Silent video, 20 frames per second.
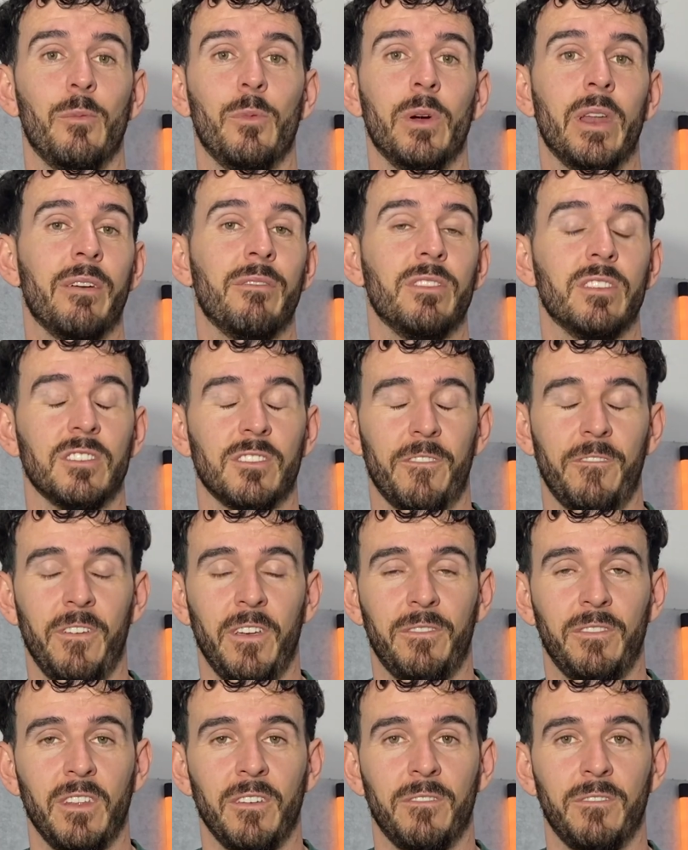whenever there's a
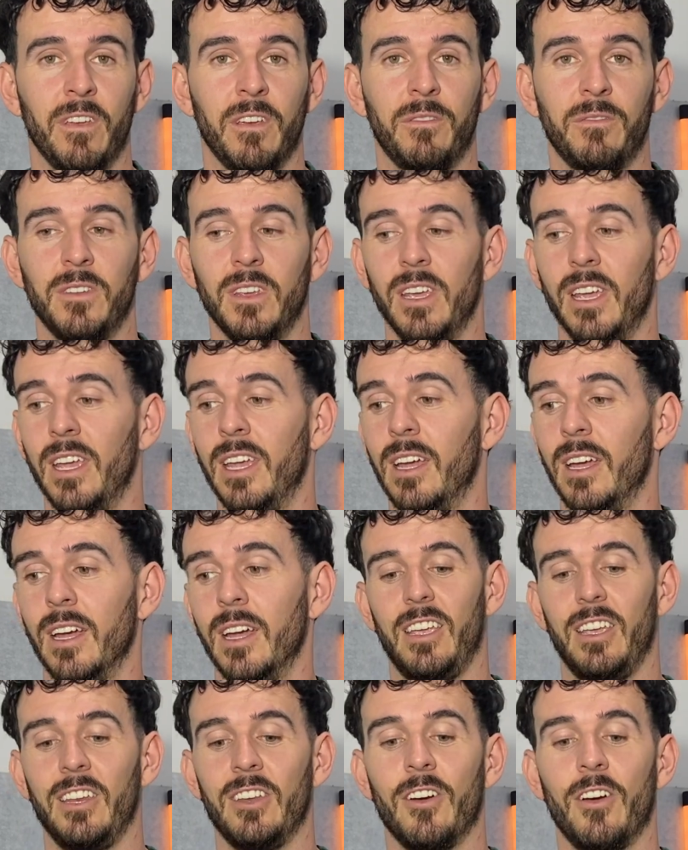
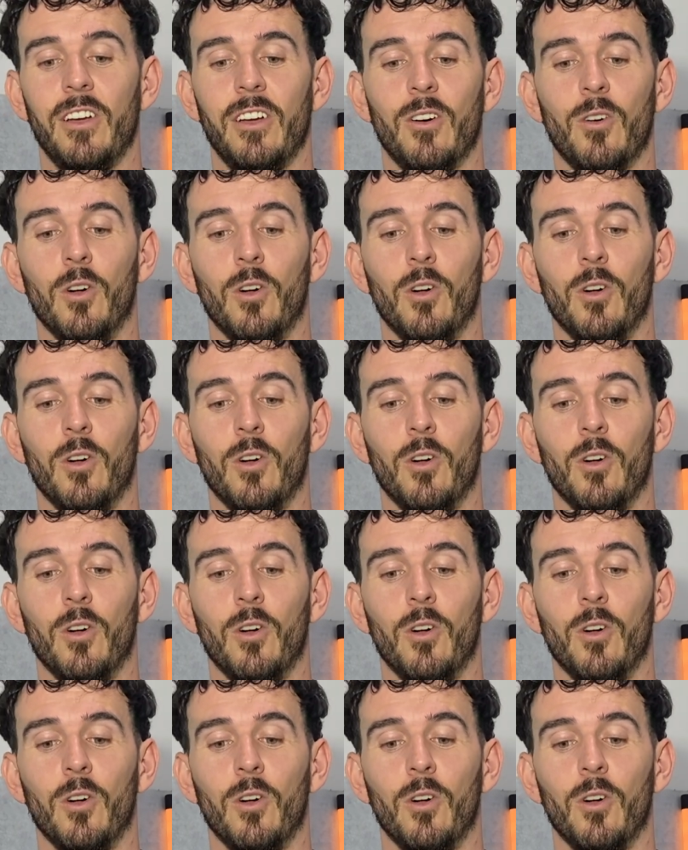50-50,